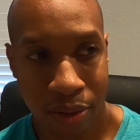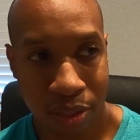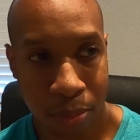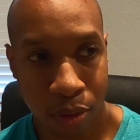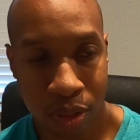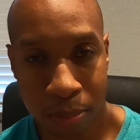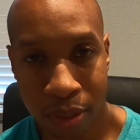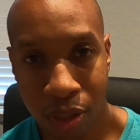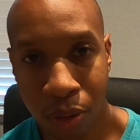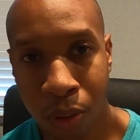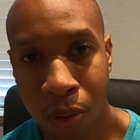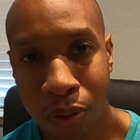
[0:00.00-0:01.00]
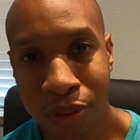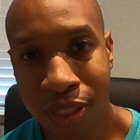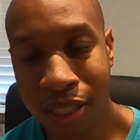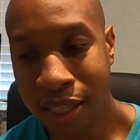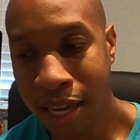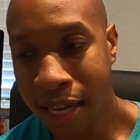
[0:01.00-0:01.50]
supposedly put the hold
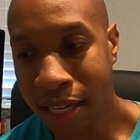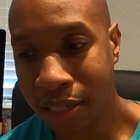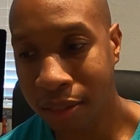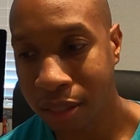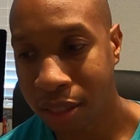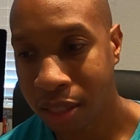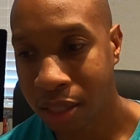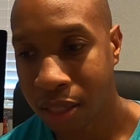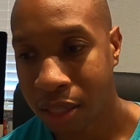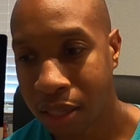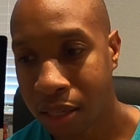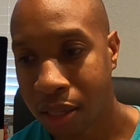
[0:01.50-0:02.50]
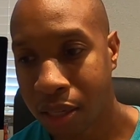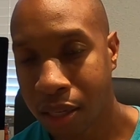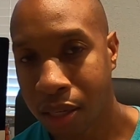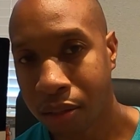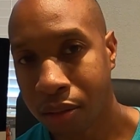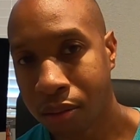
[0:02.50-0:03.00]
did not
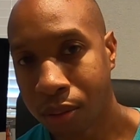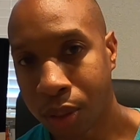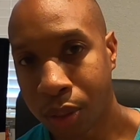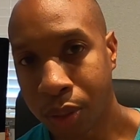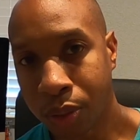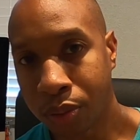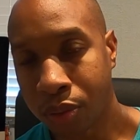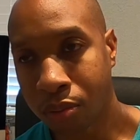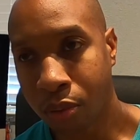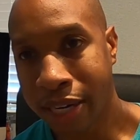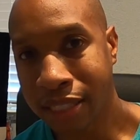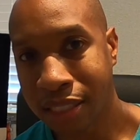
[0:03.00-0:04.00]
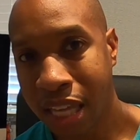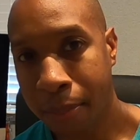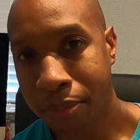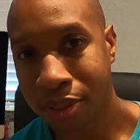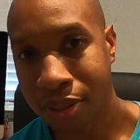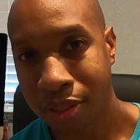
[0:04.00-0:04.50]
go through the right
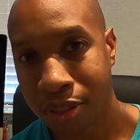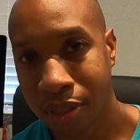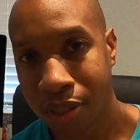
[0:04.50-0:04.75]
steps,